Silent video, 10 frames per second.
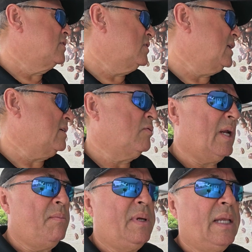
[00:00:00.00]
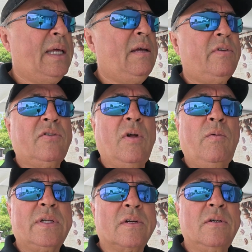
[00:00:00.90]
So that's what I believe is
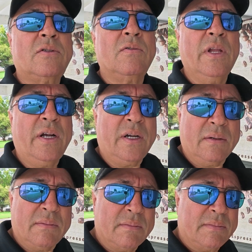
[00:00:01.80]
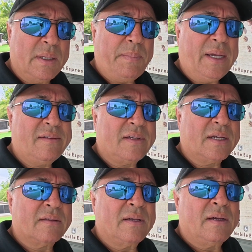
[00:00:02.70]
always good to learn, the
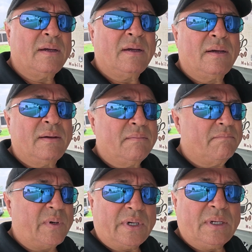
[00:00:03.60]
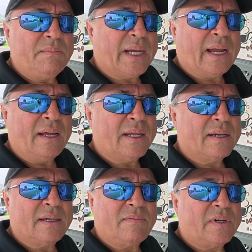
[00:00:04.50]
basics. Very
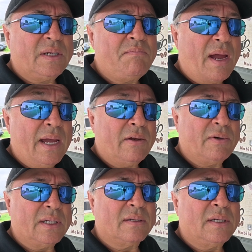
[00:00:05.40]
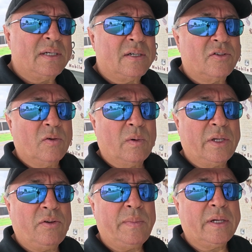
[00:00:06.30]
mechanical, very manual. So
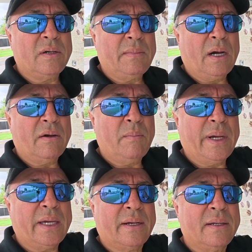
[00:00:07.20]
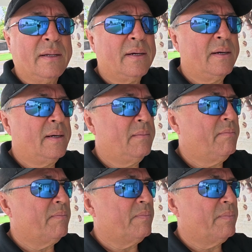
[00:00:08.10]
when you become automated and
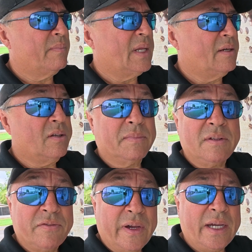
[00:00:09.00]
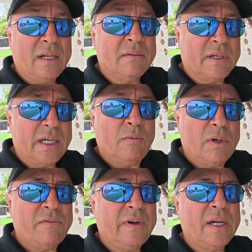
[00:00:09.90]
something fails, it will
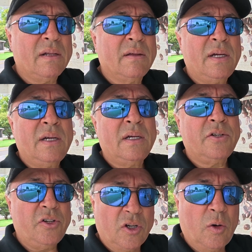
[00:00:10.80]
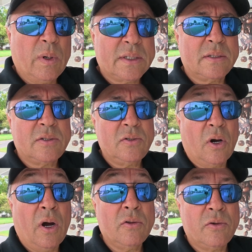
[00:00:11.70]
fail, you know what to do or
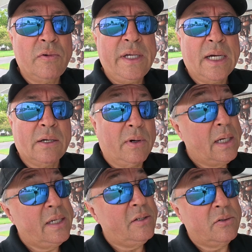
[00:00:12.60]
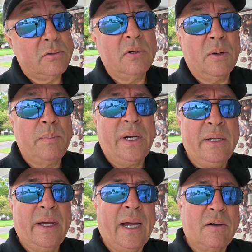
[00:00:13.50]
how to react, or at least do not burn
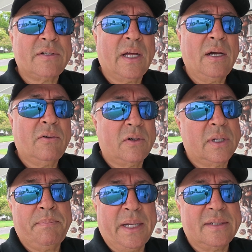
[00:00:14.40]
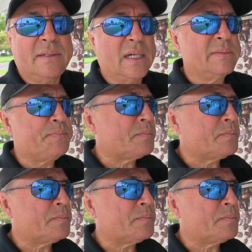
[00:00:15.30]
the house down or the place down.